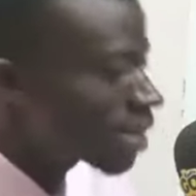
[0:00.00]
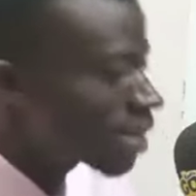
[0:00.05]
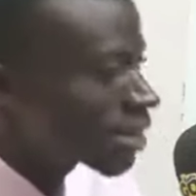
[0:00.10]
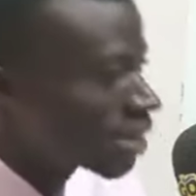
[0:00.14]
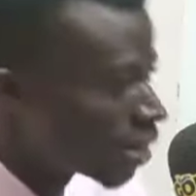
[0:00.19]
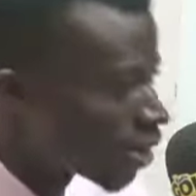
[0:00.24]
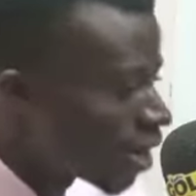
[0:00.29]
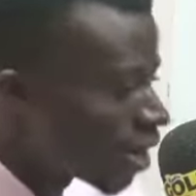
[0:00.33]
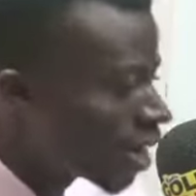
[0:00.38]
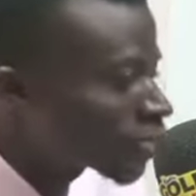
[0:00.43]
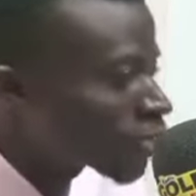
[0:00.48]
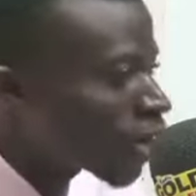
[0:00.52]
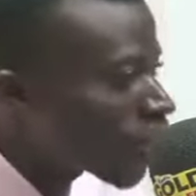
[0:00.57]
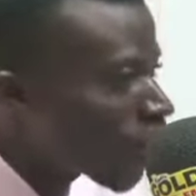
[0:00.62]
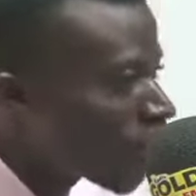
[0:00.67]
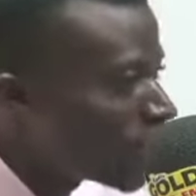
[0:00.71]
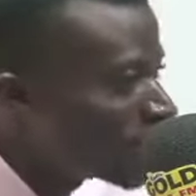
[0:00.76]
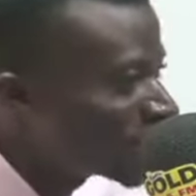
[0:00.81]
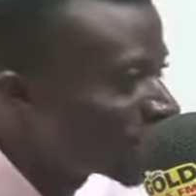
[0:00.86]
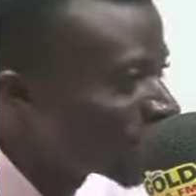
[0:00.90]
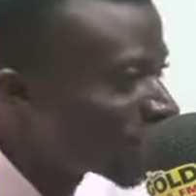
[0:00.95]
the electoral
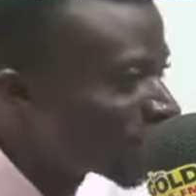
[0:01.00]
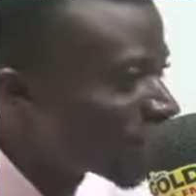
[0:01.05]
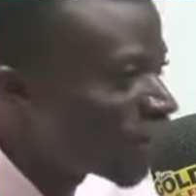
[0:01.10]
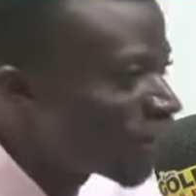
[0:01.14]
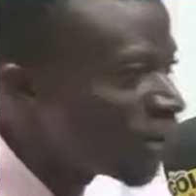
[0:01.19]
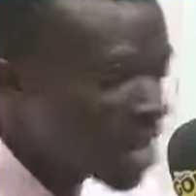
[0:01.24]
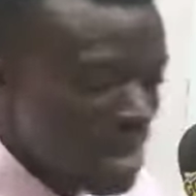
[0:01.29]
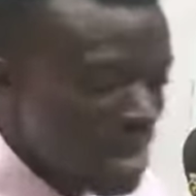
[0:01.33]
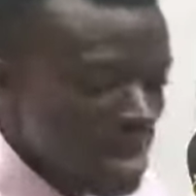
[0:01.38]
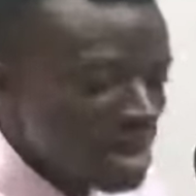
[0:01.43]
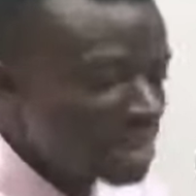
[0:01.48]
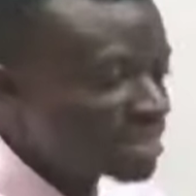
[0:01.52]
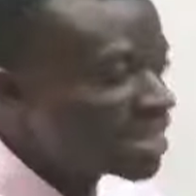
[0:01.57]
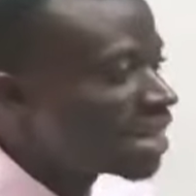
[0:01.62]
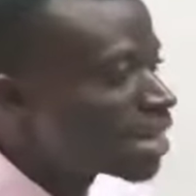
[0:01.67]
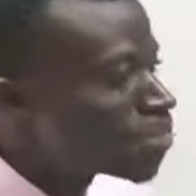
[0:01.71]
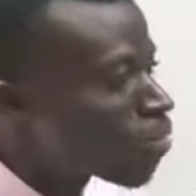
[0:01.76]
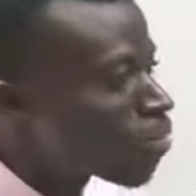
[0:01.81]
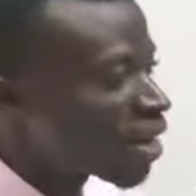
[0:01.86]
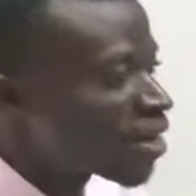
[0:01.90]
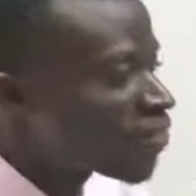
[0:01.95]
commission, you know, and then
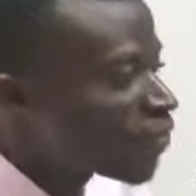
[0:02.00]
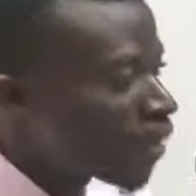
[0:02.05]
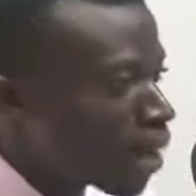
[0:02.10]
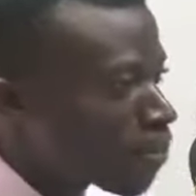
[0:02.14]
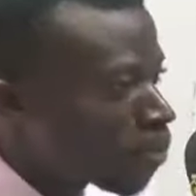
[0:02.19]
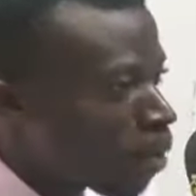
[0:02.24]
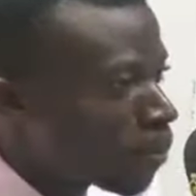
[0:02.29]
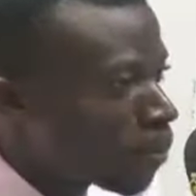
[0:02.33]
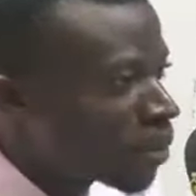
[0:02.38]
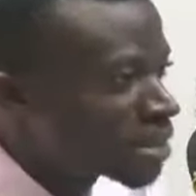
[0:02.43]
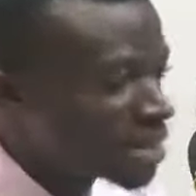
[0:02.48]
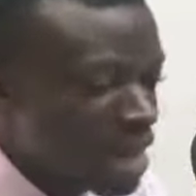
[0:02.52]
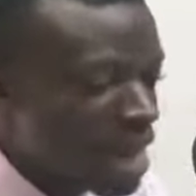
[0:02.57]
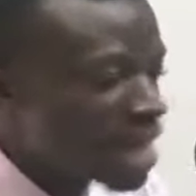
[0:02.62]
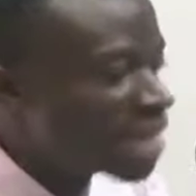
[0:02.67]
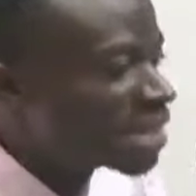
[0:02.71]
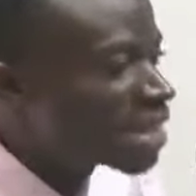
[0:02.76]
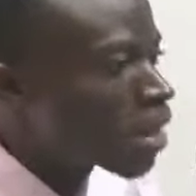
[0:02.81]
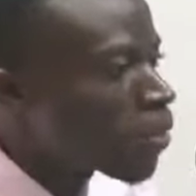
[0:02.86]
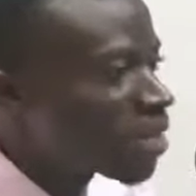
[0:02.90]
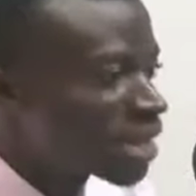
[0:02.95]
the bonafide property,
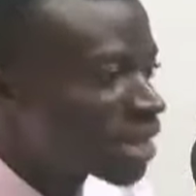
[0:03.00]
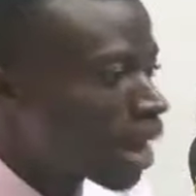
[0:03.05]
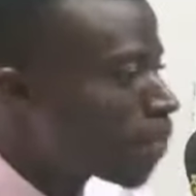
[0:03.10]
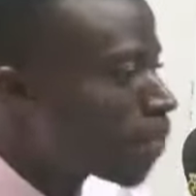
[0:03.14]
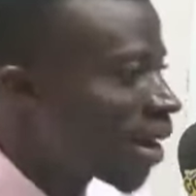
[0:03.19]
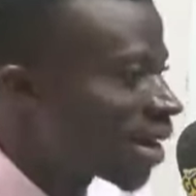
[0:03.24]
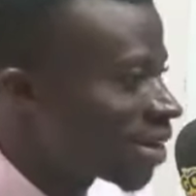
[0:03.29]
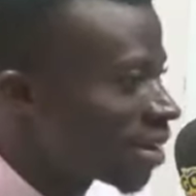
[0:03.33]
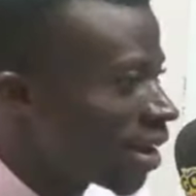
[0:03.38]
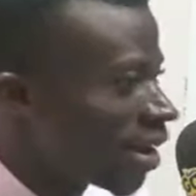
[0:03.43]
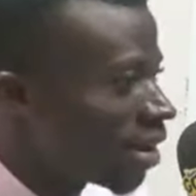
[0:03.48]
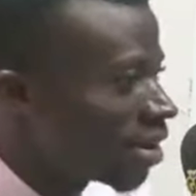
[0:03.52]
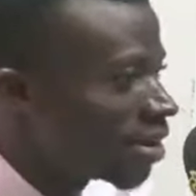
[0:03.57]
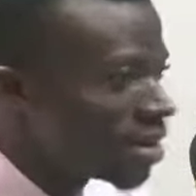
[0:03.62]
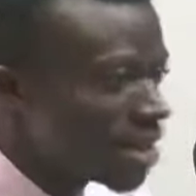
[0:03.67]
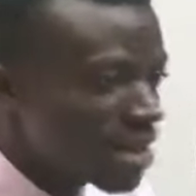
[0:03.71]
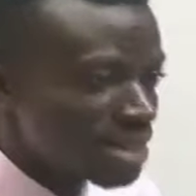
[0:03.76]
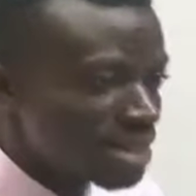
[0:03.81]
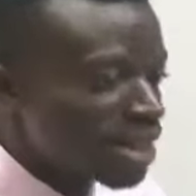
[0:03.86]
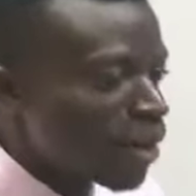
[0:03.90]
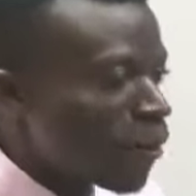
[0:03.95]
and you were japa dear.
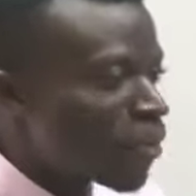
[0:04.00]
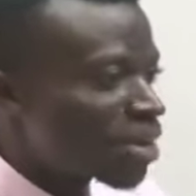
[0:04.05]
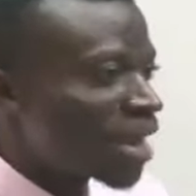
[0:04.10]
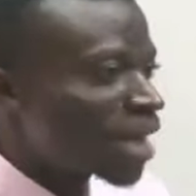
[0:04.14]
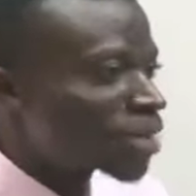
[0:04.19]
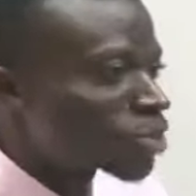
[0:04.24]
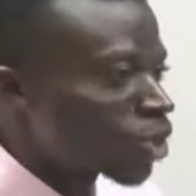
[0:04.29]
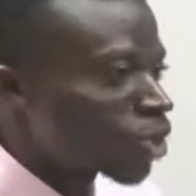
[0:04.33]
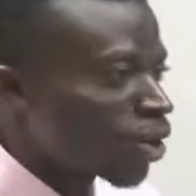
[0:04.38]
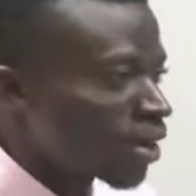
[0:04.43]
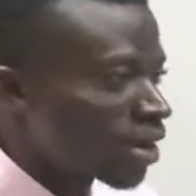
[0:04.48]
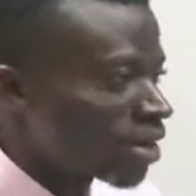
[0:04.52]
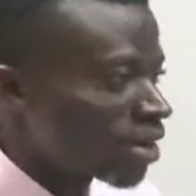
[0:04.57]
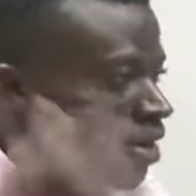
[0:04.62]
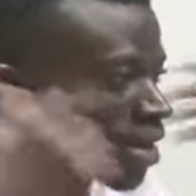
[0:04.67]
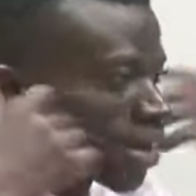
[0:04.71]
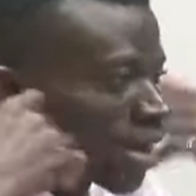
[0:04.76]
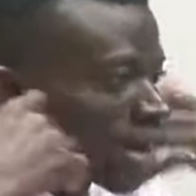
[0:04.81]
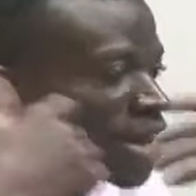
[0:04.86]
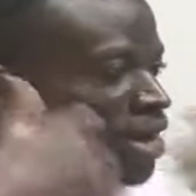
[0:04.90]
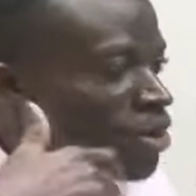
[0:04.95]
So that's sorry,
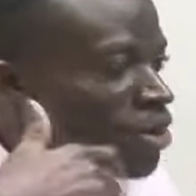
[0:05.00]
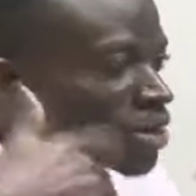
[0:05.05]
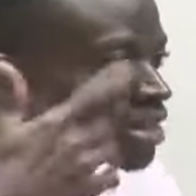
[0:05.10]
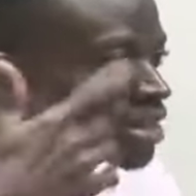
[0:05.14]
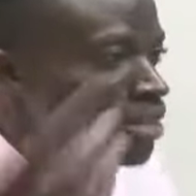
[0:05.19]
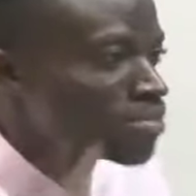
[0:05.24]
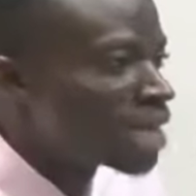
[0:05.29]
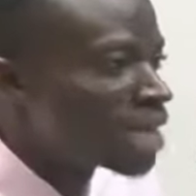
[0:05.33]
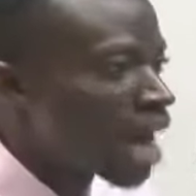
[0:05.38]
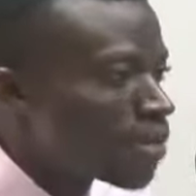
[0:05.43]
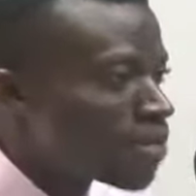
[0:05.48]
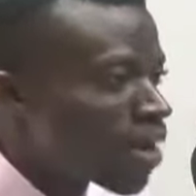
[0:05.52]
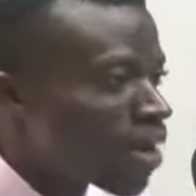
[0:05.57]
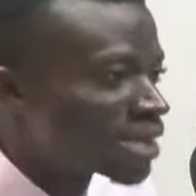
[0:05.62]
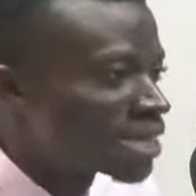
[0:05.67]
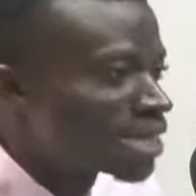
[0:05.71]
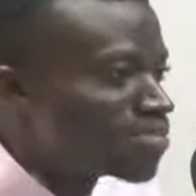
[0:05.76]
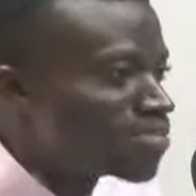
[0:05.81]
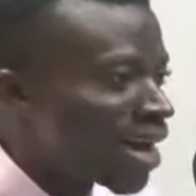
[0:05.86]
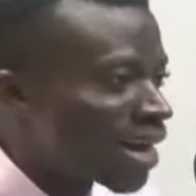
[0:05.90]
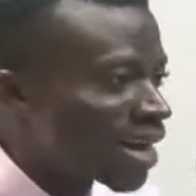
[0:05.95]

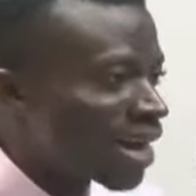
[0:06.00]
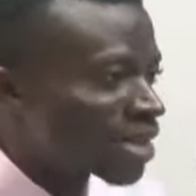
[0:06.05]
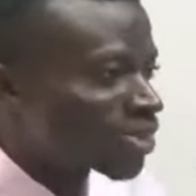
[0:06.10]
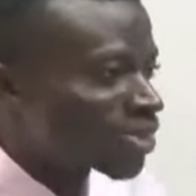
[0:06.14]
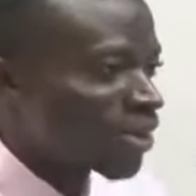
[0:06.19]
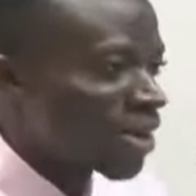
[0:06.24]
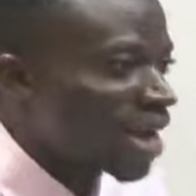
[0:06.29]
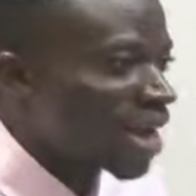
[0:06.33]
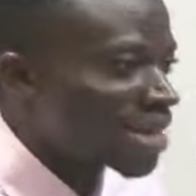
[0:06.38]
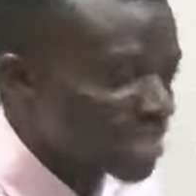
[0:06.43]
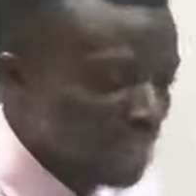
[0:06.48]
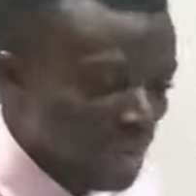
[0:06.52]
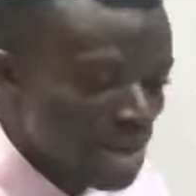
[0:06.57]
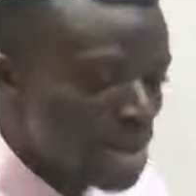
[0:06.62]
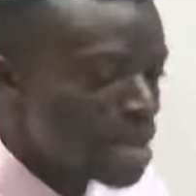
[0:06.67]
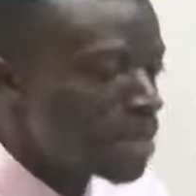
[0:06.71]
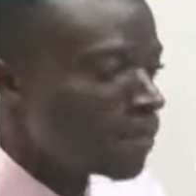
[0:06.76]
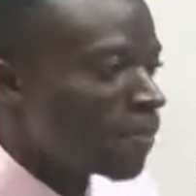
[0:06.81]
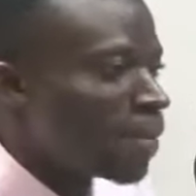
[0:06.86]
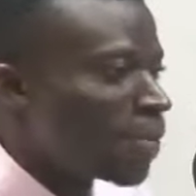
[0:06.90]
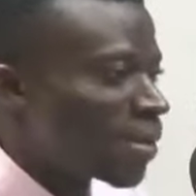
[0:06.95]
I say,
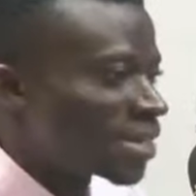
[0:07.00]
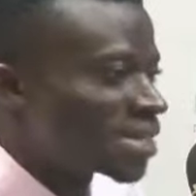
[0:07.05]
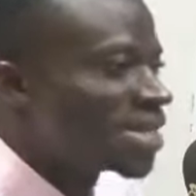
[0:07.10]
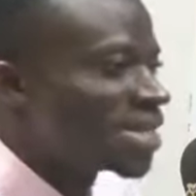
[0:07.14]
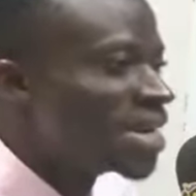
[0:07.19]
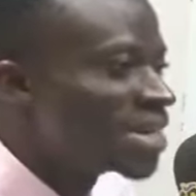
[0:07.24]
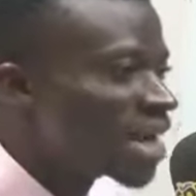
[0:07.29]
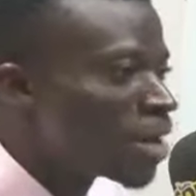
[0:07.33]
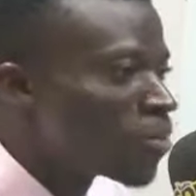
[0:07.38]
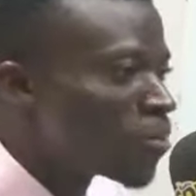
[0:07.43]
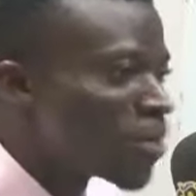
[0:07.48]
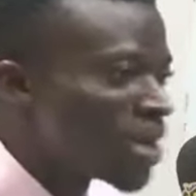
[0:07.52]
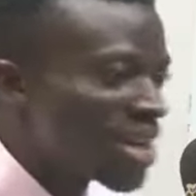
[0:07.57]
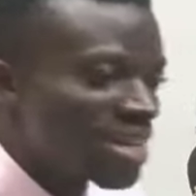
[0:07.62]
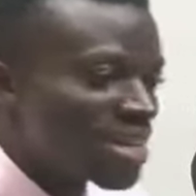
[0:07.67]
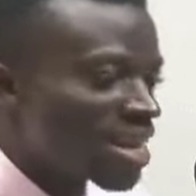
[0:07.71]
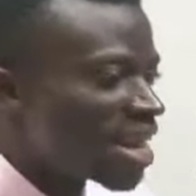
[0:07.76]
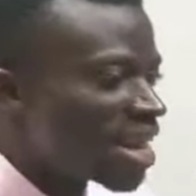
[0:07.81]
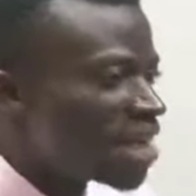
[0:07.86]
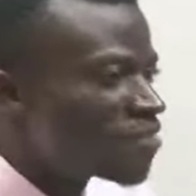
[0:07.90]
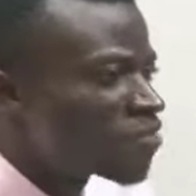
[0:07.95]
me perceive any way,
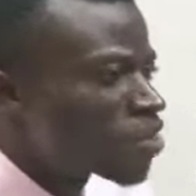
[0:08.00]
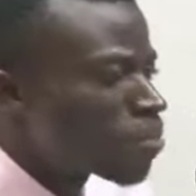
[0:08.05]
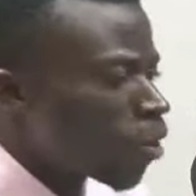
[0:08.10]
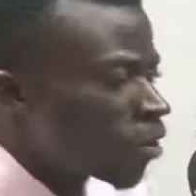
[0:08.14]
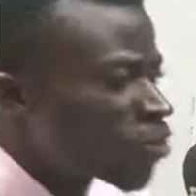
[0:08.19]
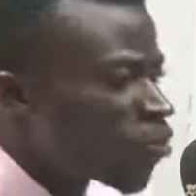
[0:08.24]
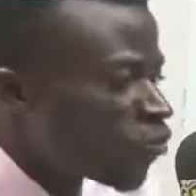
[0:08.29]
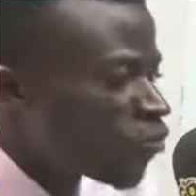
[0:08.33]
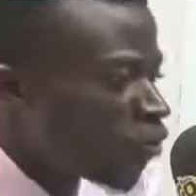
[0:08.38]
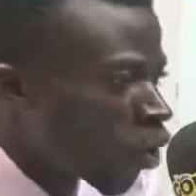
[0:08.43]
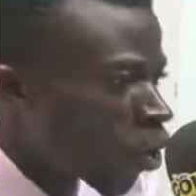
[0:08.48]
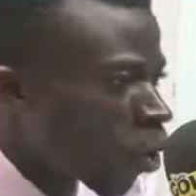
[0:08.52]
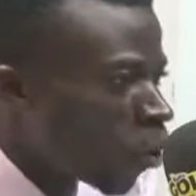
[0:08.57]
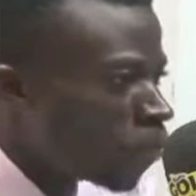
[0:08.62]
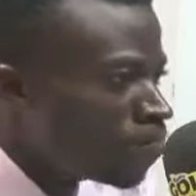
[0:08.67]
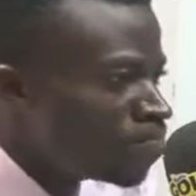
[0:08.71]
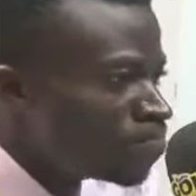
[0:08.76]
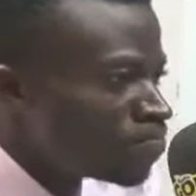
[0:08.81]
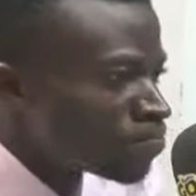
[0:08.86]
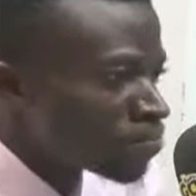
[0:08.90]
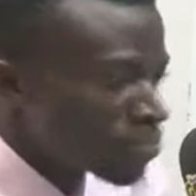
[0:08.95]
then everybody will follow.
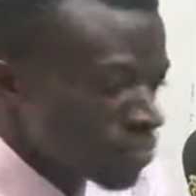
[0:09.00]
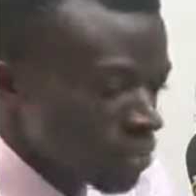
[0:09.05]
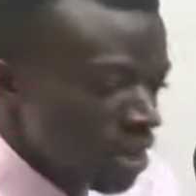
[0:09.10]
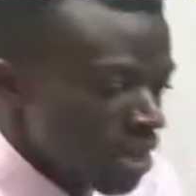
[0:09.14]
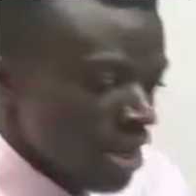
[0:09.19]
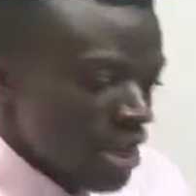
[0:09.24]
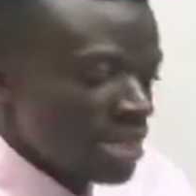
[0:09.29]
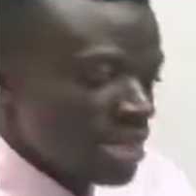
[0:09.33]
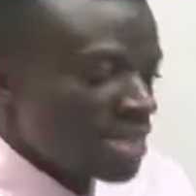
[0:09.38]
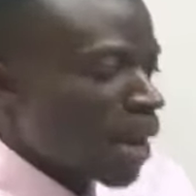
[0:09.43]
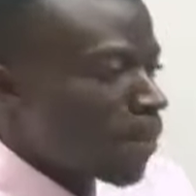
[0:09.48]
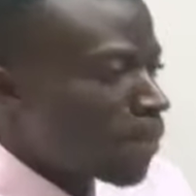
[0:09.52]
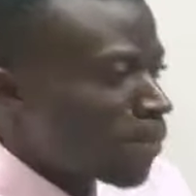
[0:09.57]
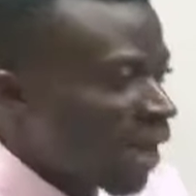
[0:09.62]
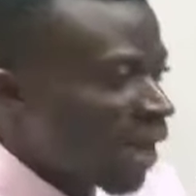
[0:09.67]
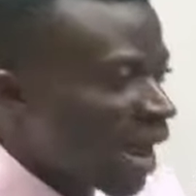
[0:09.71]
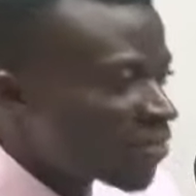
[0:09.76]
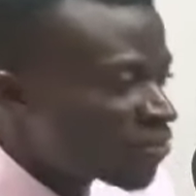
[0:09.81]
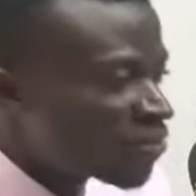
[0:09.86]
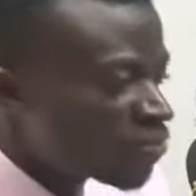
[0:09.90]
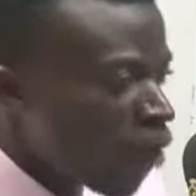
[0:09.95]
It's a
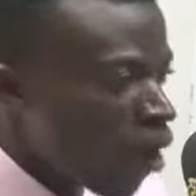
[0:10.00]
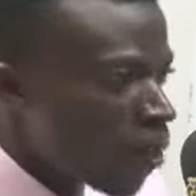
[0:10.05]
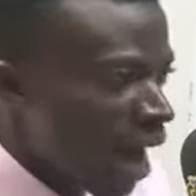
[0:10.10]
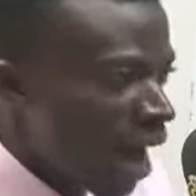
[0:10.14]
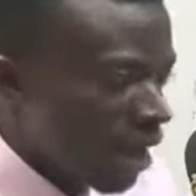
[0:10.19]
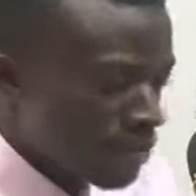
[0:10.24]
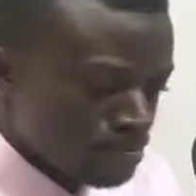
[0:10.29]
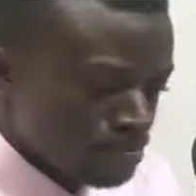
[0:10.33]
platformer.